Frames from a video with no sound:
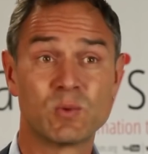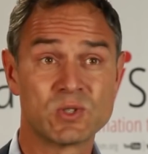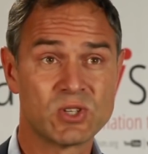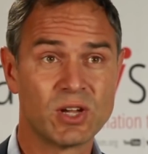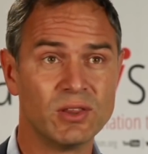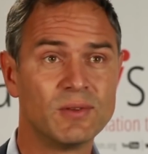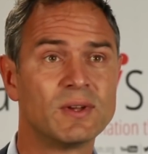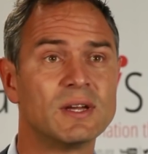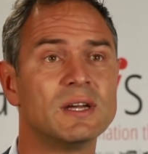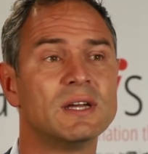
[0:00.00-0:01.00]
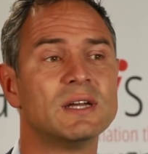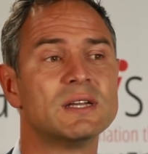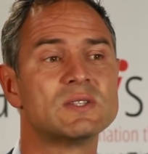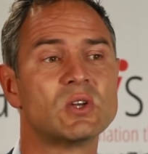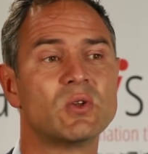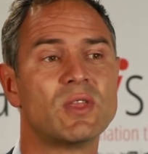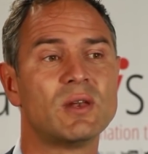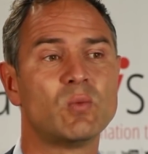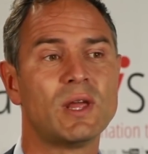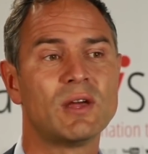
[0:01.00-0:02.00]
was none. So
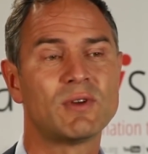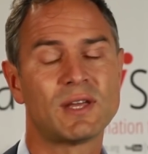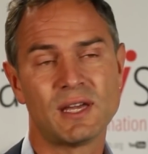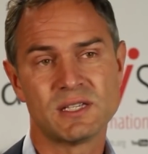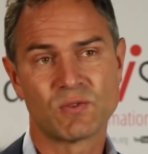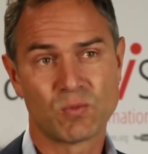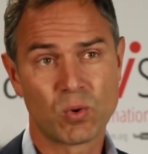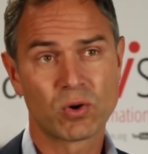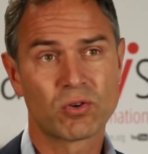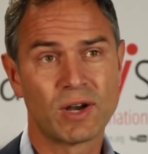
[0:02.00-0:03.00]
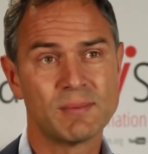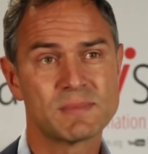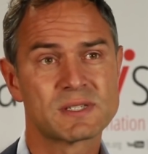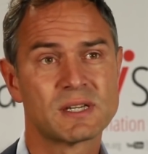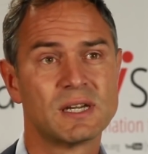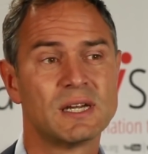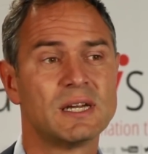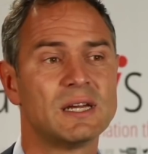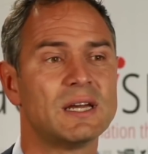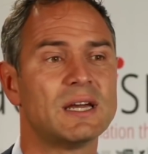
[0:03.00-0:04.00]
then we have a case of war crimes.
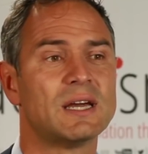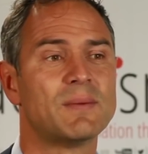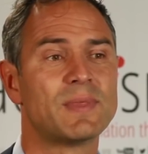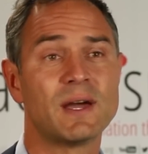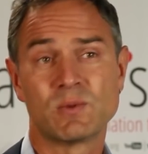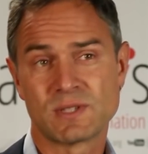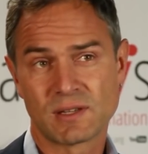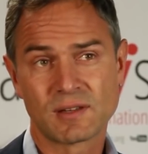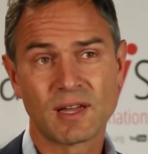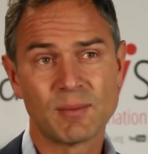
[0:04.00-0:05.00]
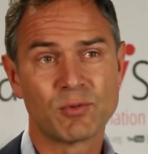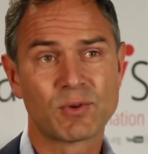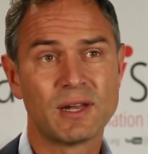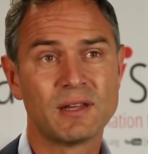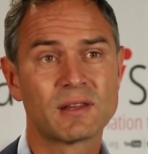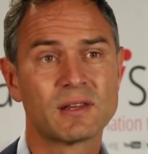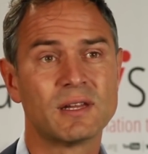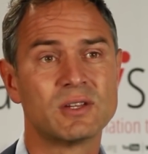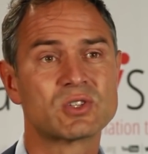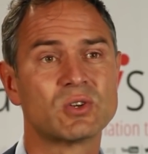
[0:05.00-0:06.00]
That was at the time of Clinton
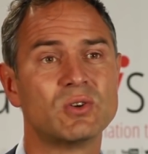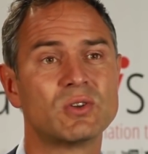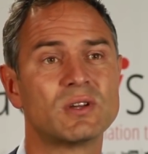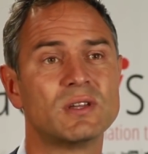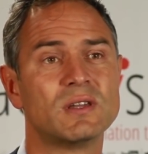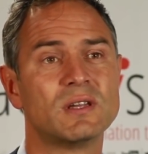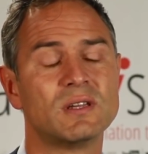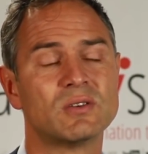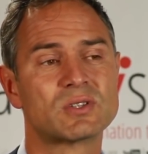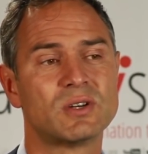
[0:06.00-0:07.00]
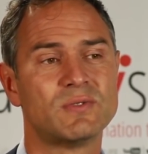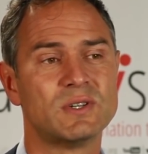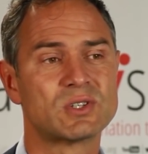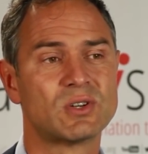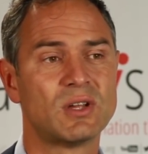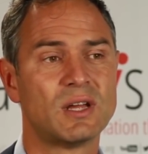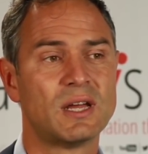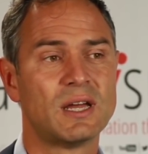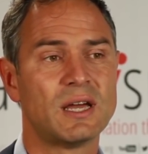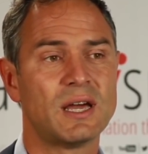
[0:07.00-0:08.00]
and Schröder and Joschka Fischer.
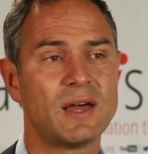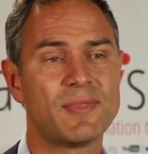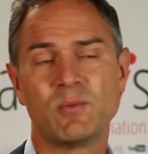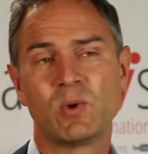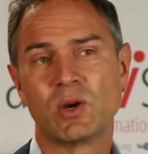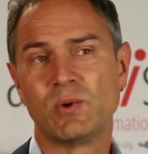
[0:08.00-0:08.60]
And then we go